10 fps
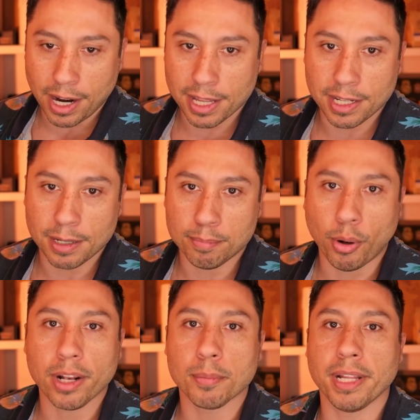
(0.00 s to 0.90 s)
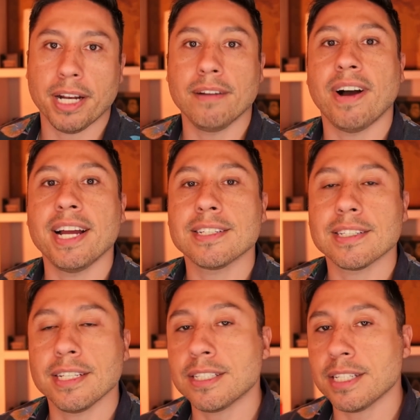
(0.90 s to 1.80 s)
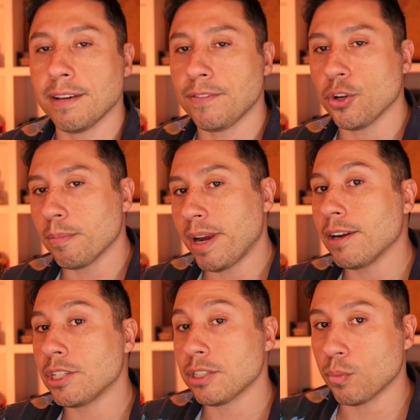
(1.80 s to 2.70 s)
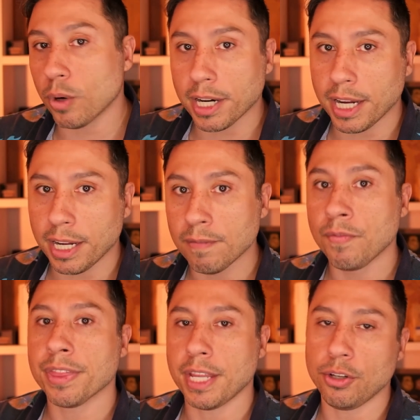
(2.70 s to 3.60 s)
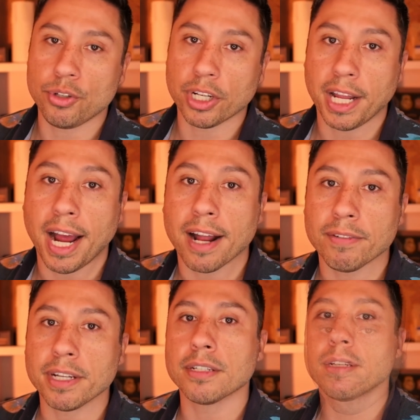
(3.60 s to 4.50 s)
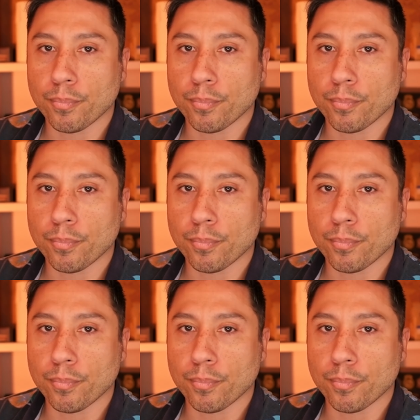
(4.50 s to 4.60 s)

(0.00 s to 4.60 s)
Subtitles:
of the boilerplate advice is if your marriage isn't working, that you should get out of it.